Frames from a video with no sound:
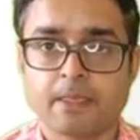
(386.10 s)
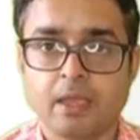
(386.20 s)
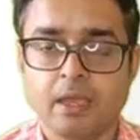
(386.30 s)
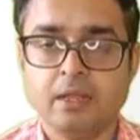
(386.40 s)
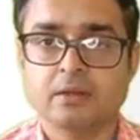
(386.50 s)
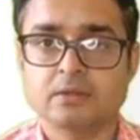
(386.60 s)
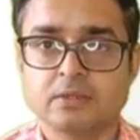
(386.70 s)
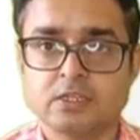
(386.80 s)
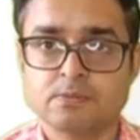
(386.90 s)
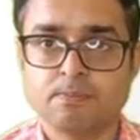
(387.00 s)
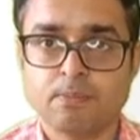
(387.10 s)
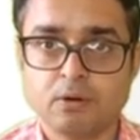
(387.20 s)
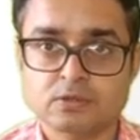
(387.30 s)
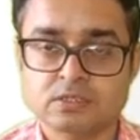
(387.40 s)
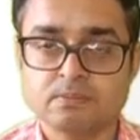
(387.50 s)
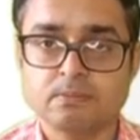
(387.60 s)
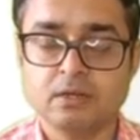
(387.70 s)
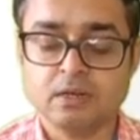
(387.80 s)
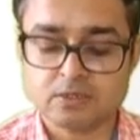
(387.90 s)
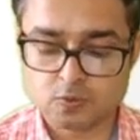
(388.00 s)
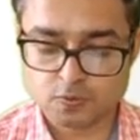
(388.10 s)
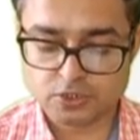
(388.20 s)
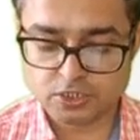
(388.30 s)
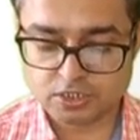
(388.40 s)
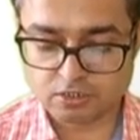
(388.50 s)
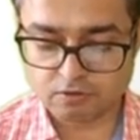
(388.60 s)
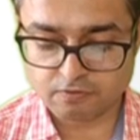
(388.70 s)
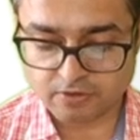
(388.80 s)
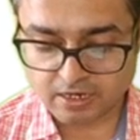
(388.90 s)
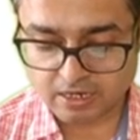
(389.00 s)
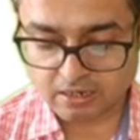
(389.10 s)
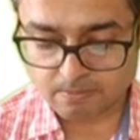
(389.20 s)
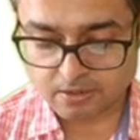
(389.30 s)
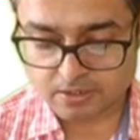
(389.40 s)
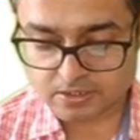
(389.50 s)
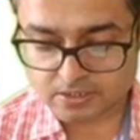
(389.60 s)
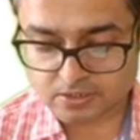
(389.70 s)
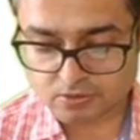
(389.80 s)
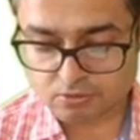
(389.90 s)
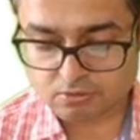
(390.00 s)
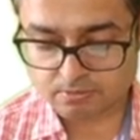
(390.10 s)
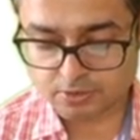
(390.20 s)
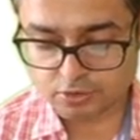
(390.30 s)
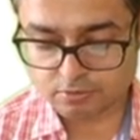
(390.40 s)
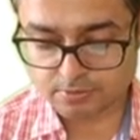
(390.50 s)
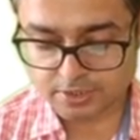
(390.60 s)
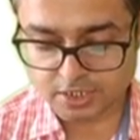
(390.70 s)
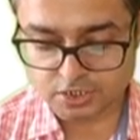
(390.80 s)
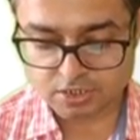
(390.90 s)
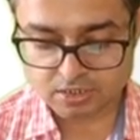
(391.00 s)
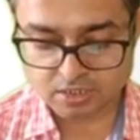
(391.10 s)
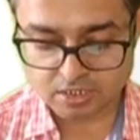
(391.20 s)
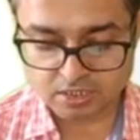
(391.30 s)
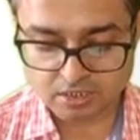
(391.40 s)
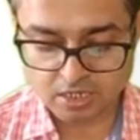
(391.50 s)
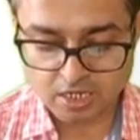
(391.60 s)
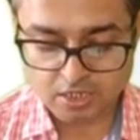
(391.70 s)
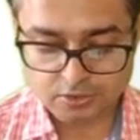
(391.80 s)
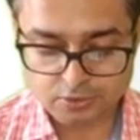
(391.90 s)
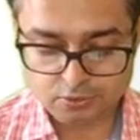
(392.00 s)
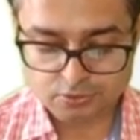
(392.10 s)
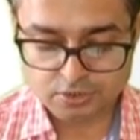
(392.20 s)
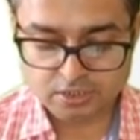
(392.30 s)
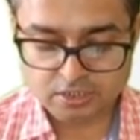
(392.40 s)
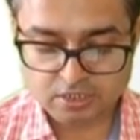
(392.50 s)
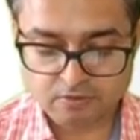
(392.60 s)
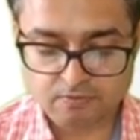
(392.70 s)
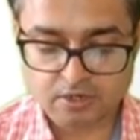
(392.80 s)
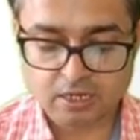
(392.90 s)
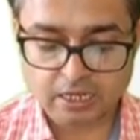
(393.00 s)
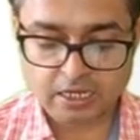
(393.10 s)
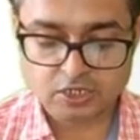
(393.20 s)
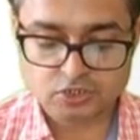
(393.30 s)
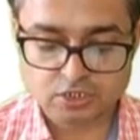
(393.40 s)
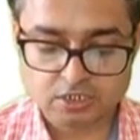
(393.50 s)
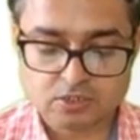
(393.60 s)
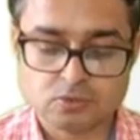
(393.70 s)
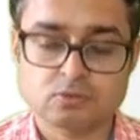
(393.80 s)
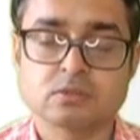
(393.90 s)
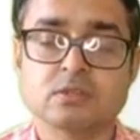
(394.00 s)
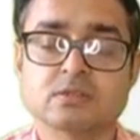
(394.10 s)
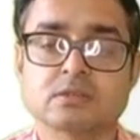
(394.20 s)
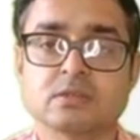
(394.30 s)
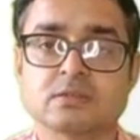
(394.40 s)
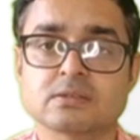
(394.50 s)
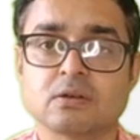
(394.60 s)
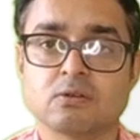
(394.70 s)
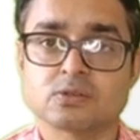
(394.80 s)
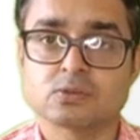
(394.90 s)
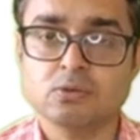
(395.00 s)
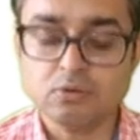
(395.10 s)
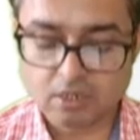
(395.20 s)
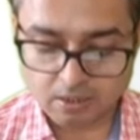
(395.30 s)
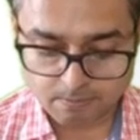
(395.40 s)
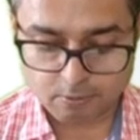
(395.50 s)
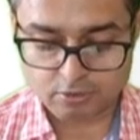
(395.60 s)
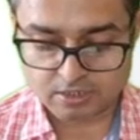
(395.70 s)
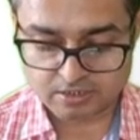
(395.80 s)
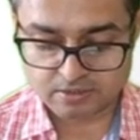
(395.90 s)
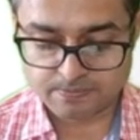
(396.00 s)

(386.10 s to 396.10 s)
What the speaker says: and there is possible association of Gilbert syndrome due to mutation in UGT1A gene. So this is also important.